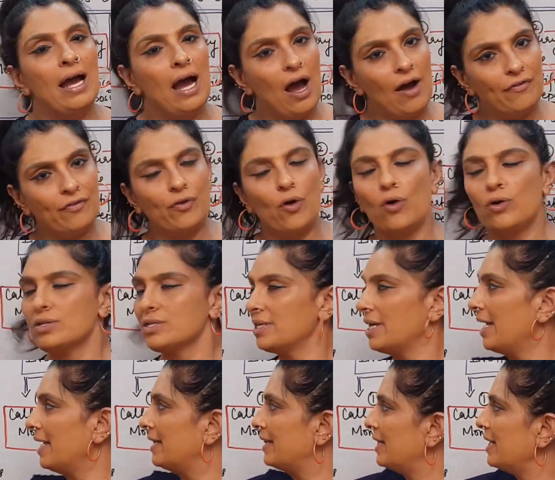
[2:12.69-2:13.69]
Of course,
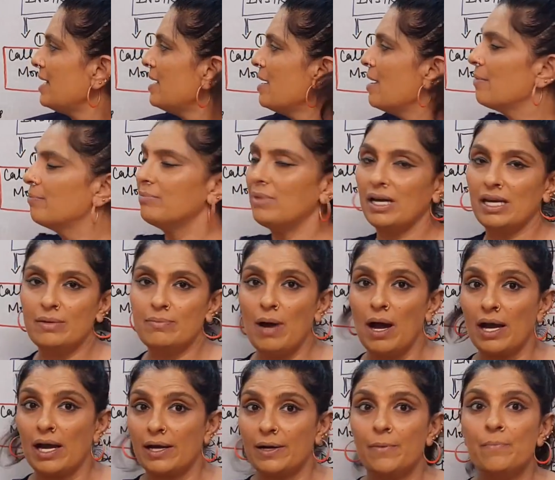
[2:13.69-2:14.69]
in the money
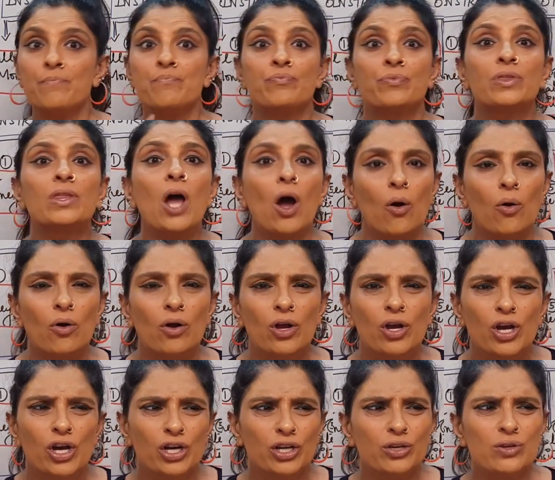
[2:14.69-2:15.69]
market. Now,
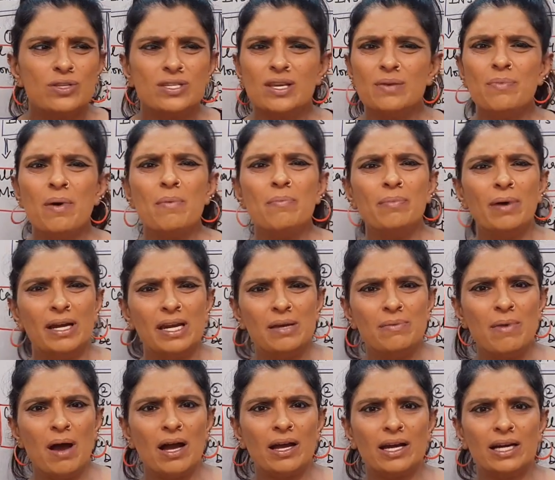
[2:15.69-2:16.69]
you'd say, ma'am, money
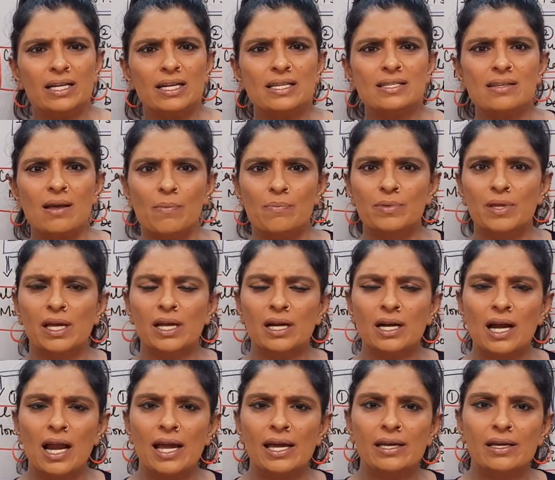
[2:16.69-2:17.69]
market is something
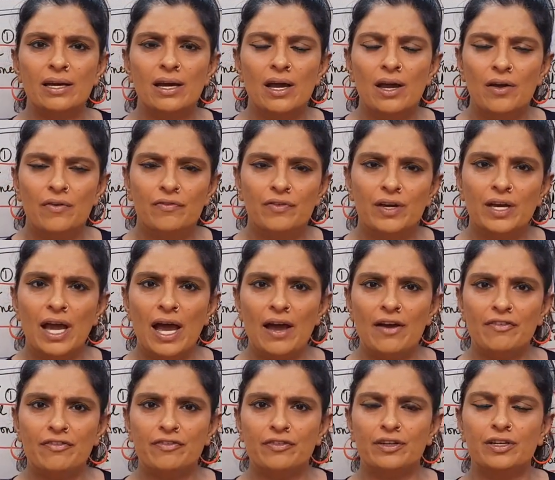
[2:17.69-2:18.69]
like we
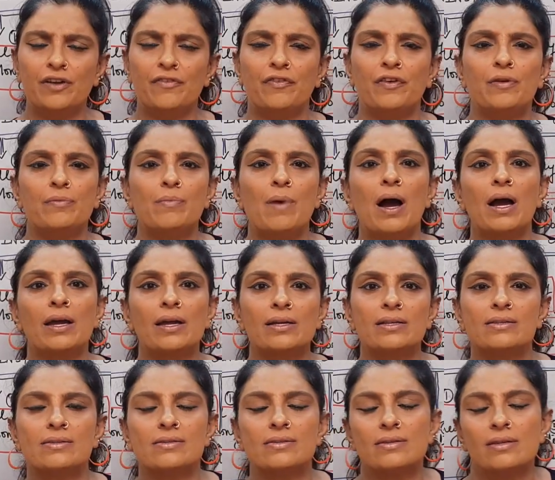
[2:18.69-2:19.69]
have different
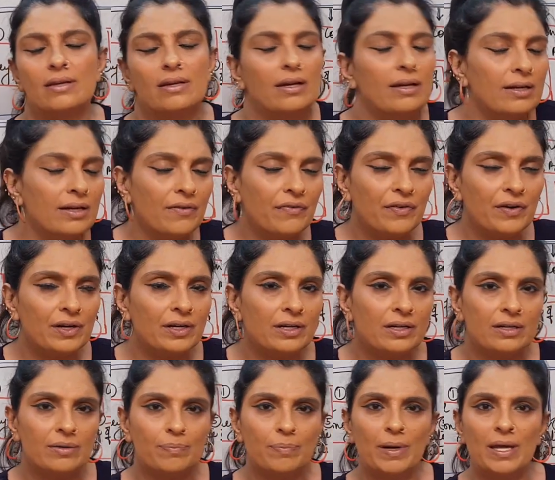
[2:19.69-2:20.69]
markets in
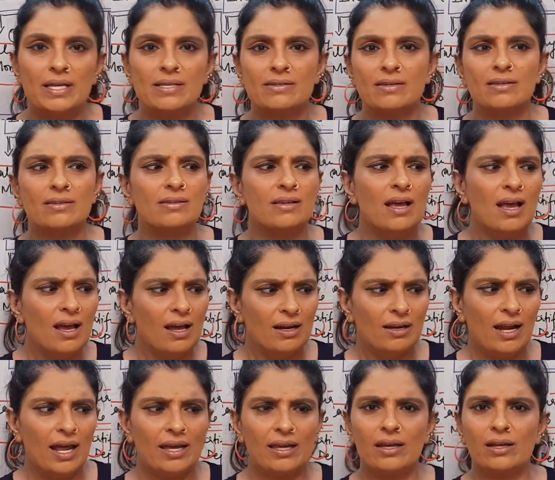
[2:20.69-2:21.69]
different places,
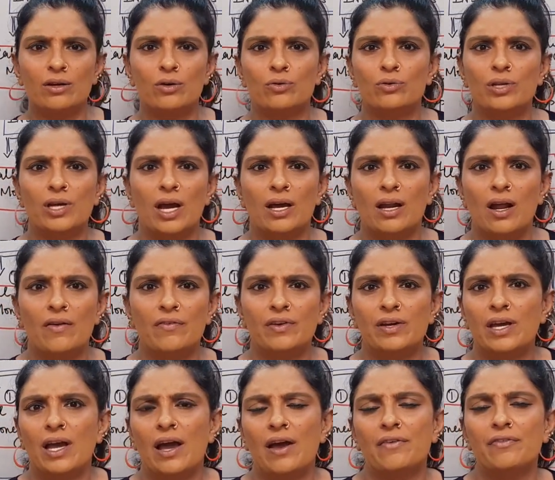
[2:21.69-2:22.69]
like in Ludhiana we
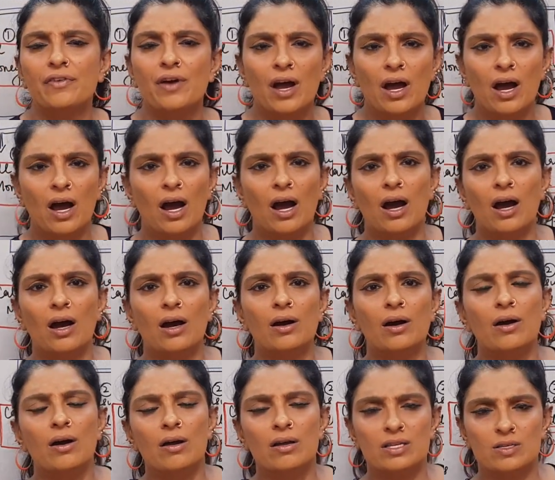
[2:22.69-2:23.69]
have a
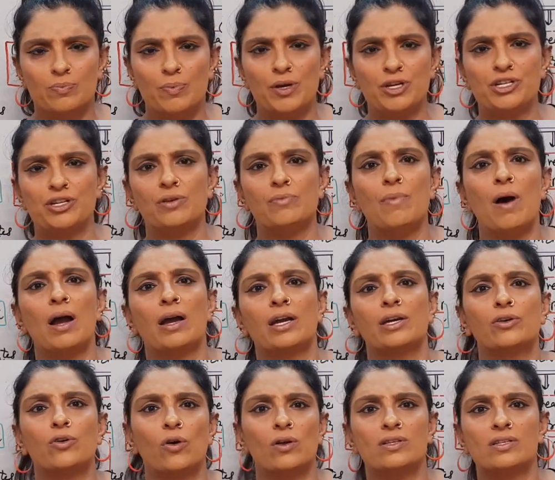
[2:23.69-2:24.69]
special
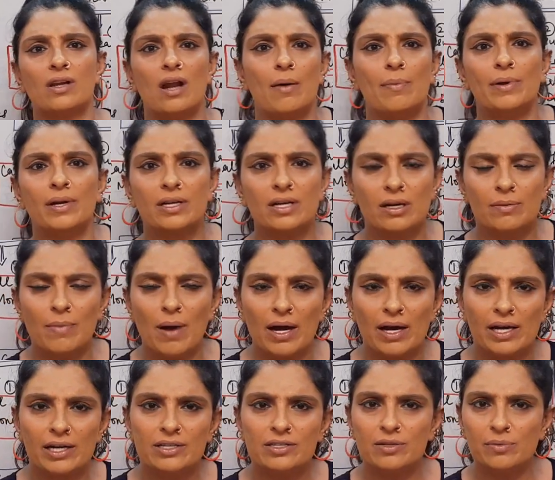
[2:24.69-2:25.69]
market called Saravanagar
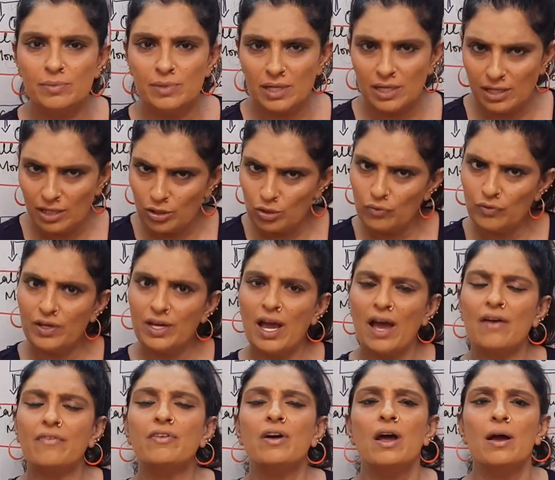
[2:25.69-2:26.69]
market. Similarly, do we
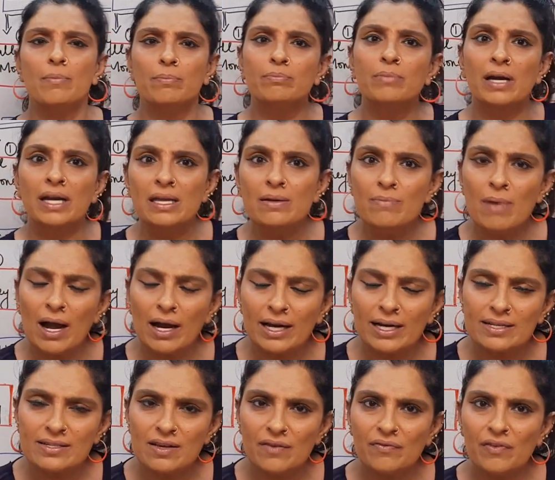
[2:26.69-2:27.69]
have money
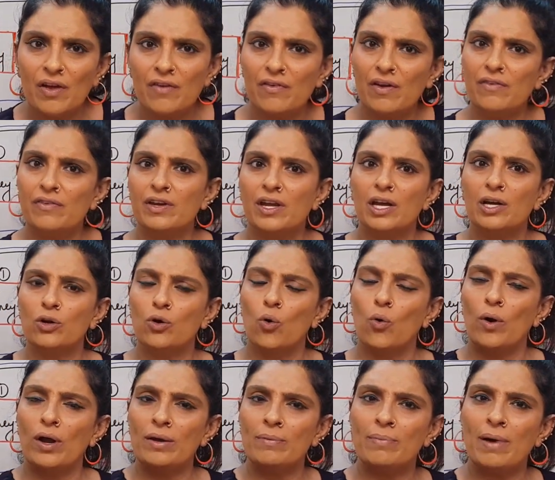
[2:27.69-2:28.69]
market somewhere where we can go
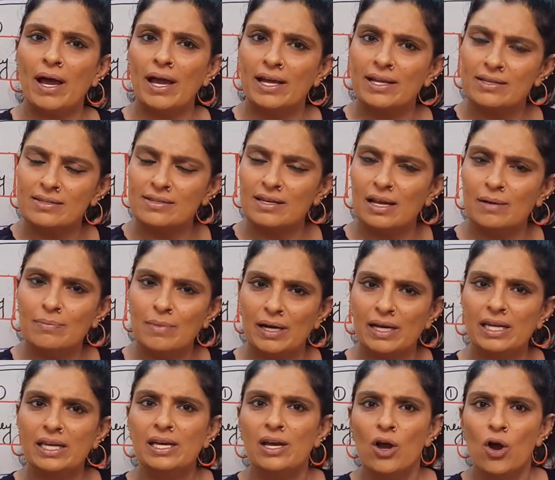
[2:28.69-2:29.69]
and buy and sell
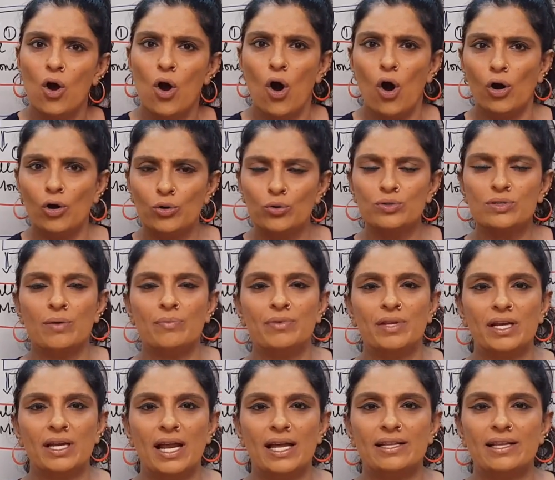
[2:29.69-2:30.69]
money or do
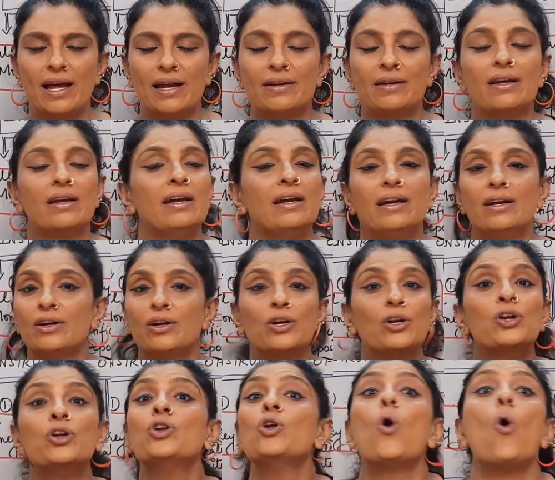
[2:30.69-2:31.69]
something like that?
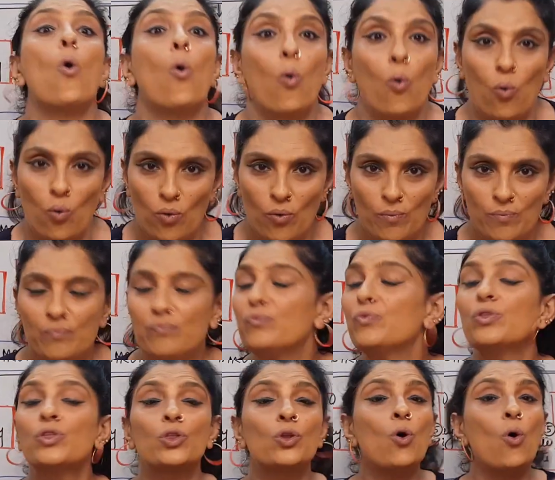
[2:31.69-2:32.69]
No,
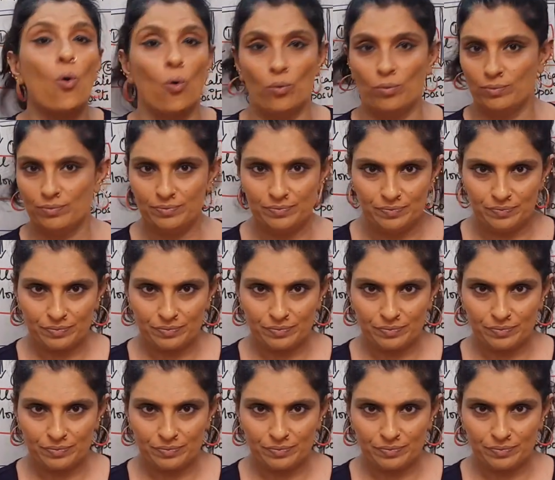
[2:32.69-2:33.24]
no.